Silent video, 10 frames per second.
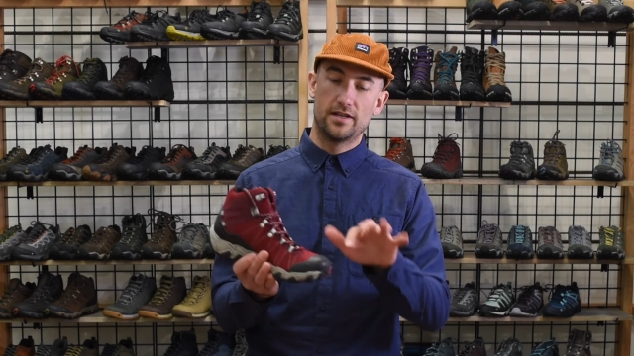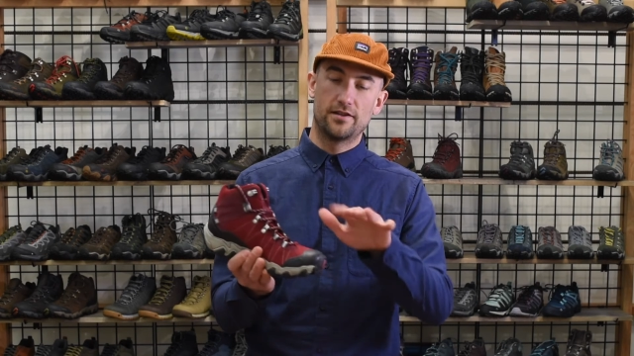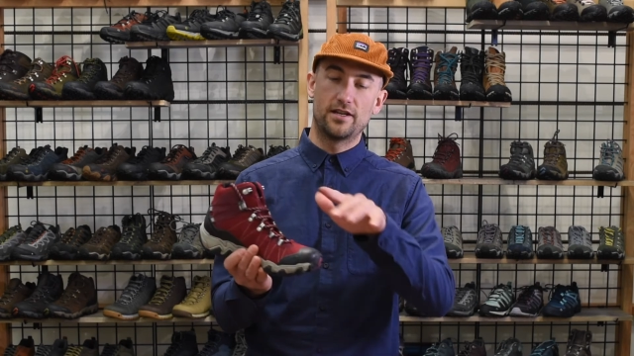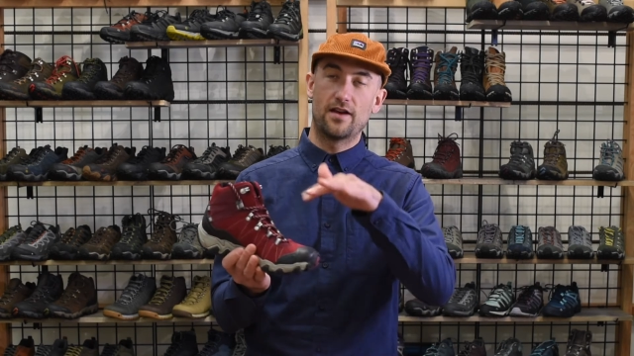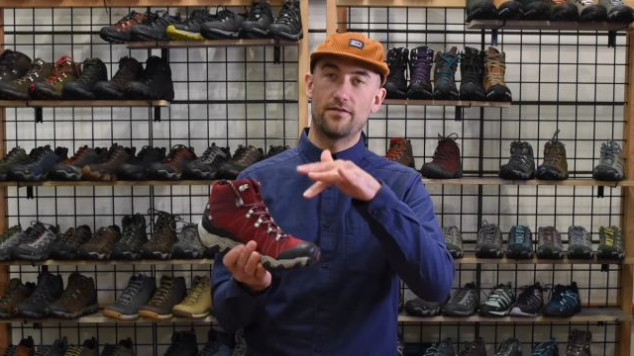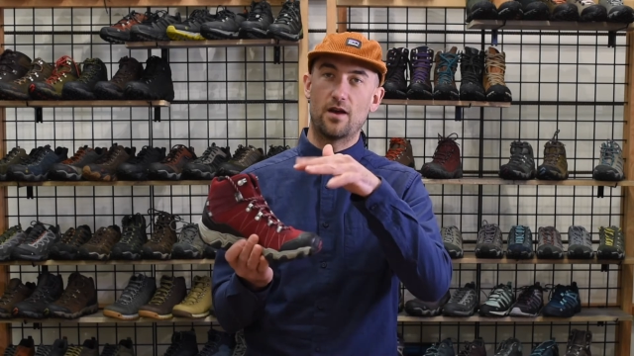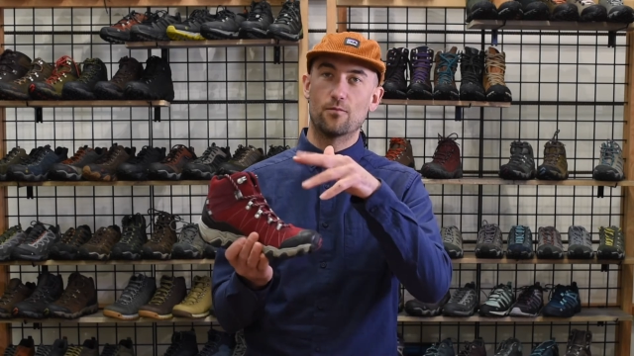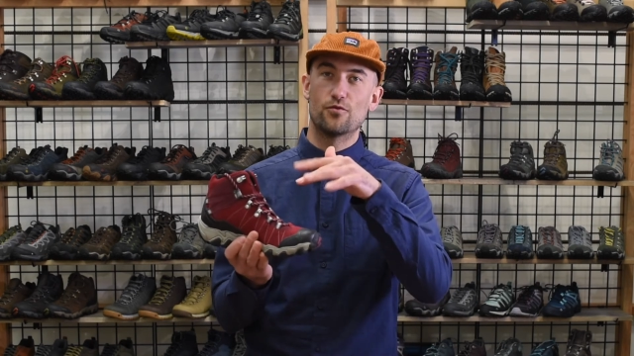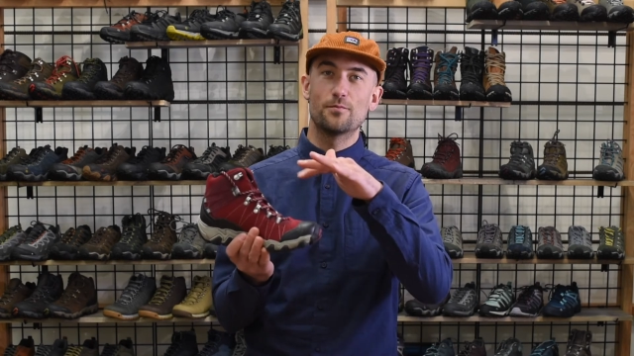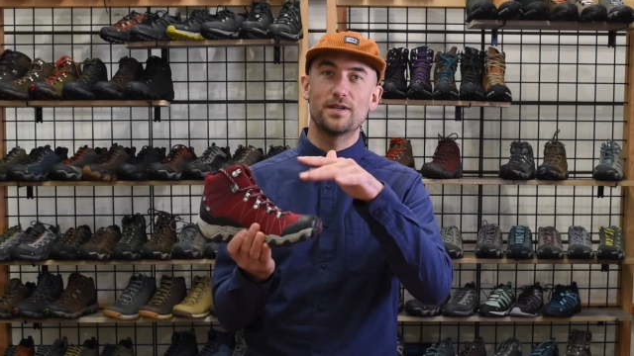Then you have
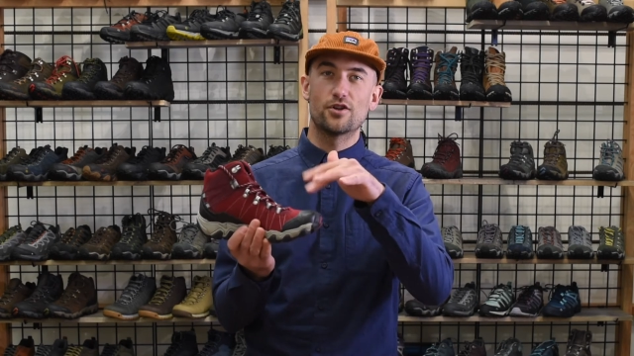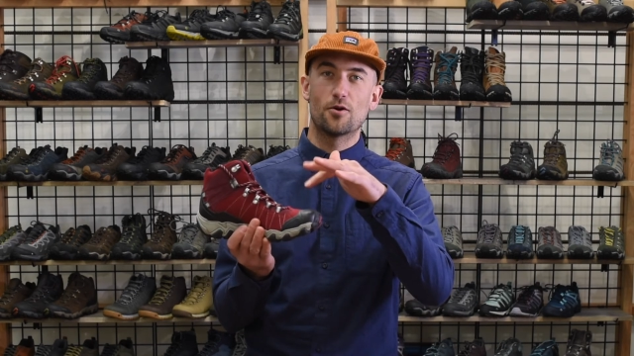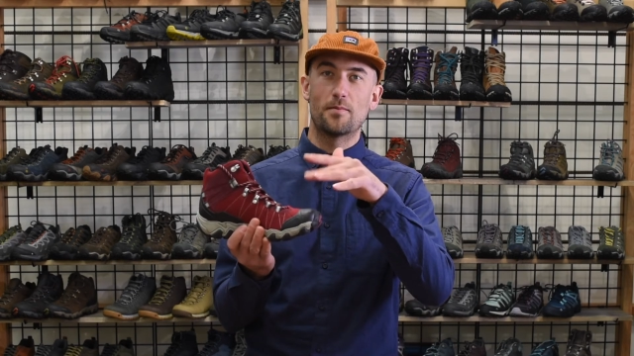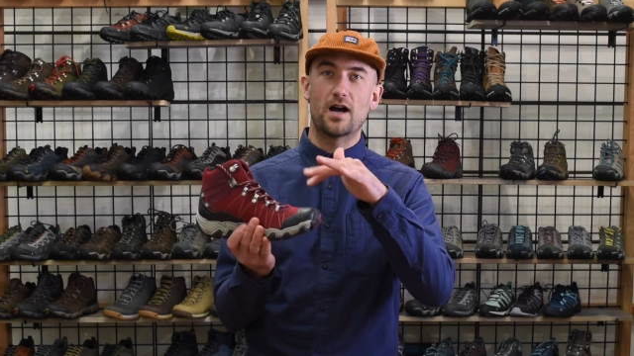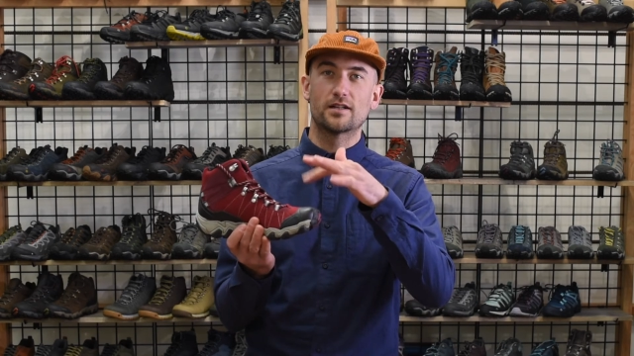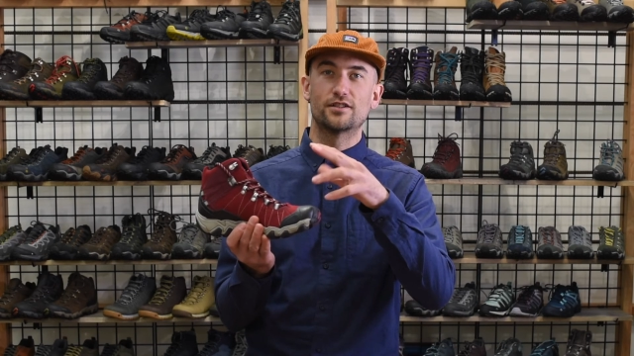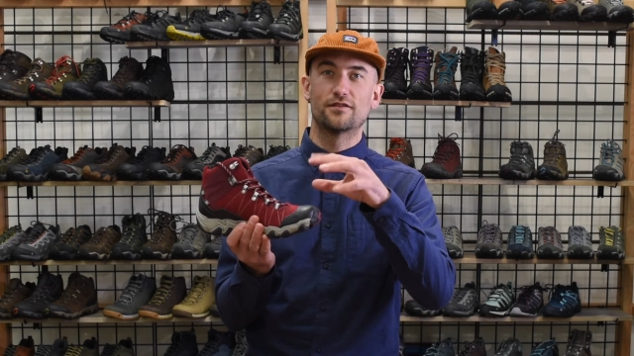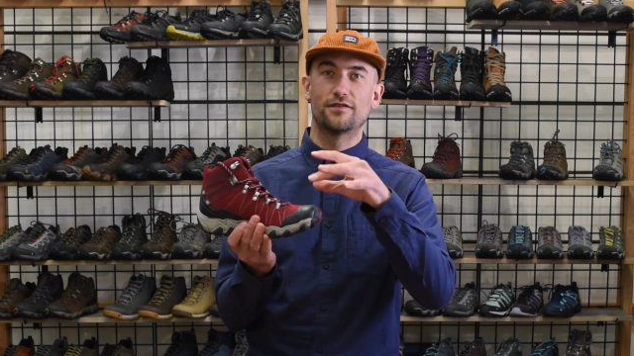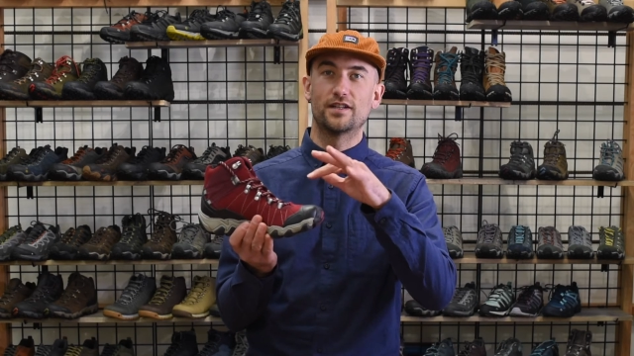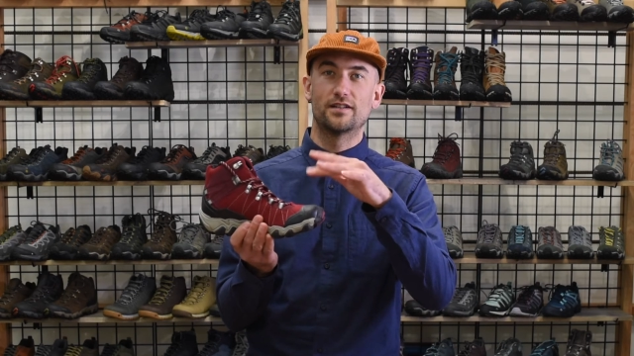that roomy toe box, your
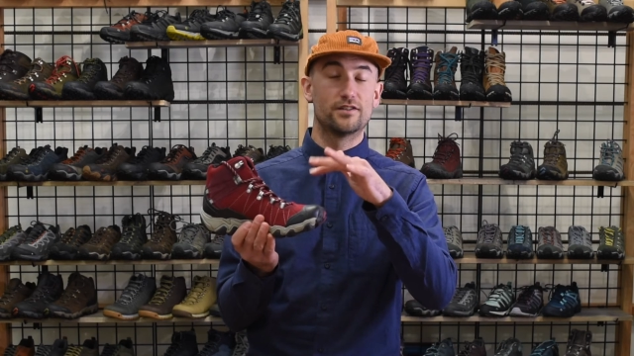feet,